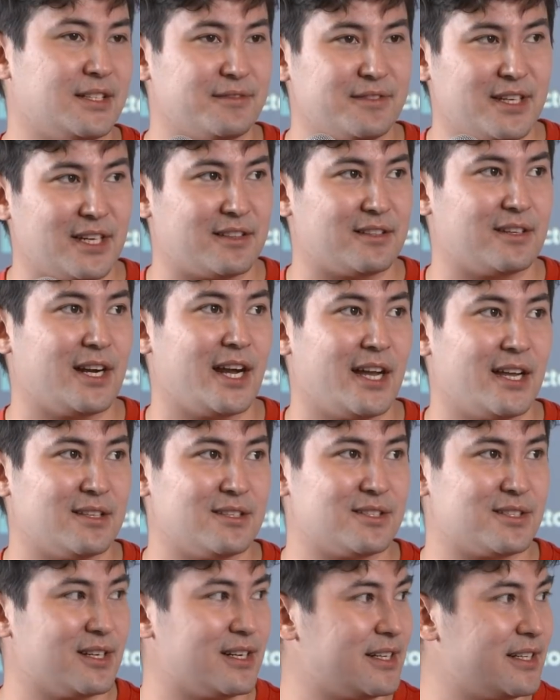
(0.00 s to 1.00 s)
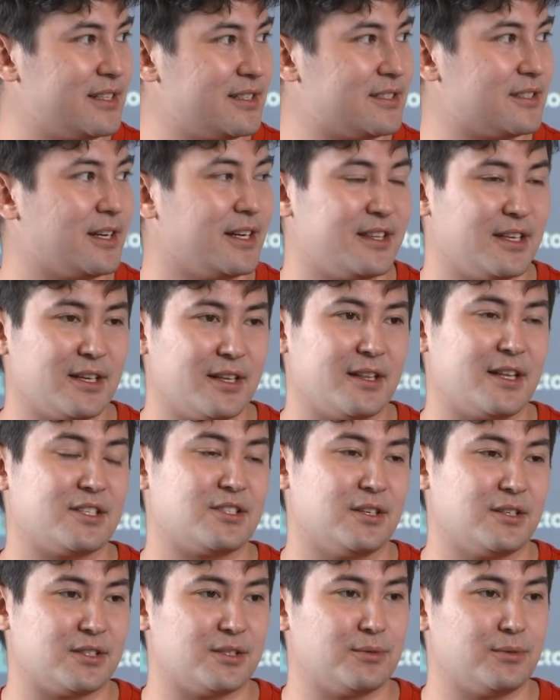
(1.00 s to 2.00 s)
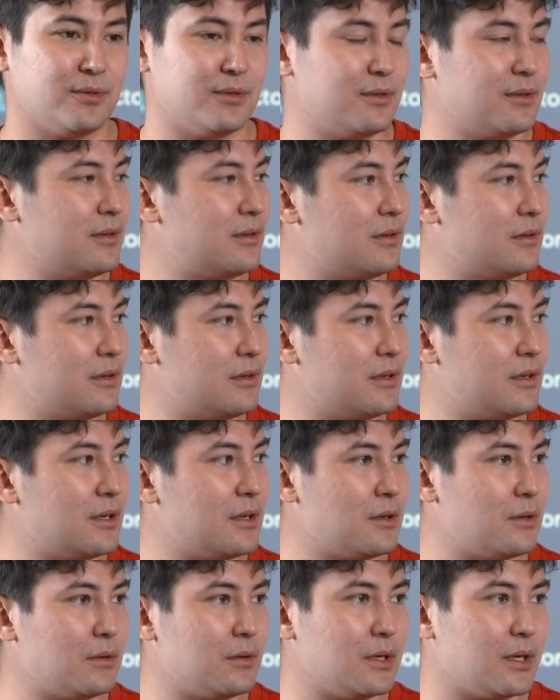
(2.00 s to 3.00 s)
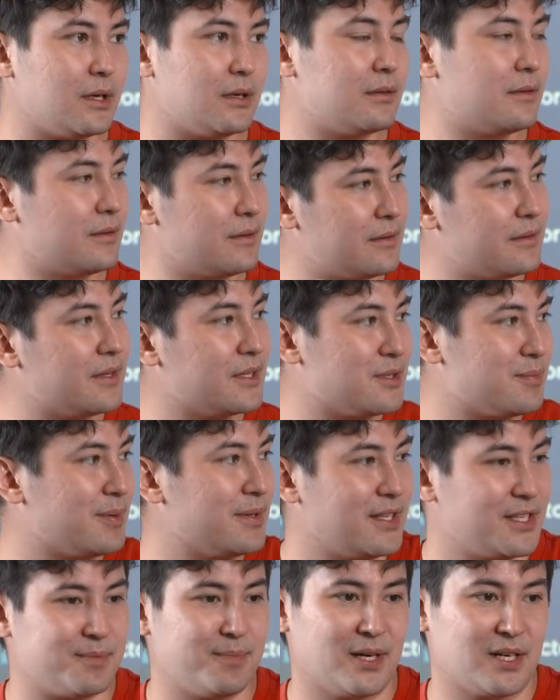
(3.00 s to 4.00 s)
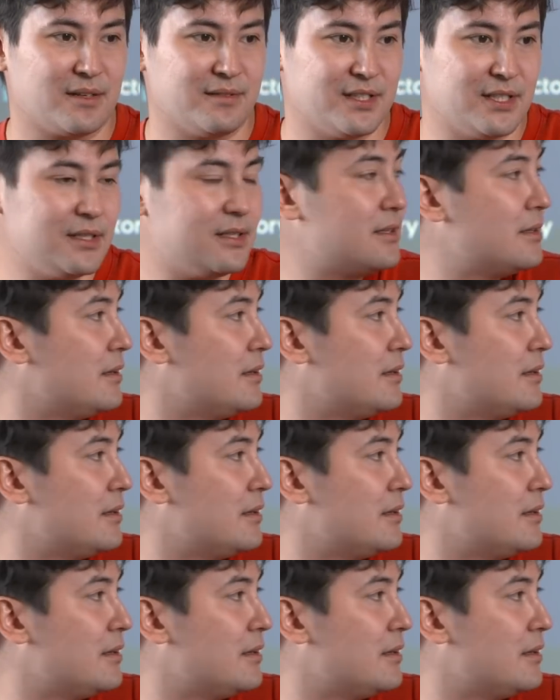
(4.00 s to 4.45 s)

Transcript: of get their hands dirty. So I think that's also, yeah, that's part of it.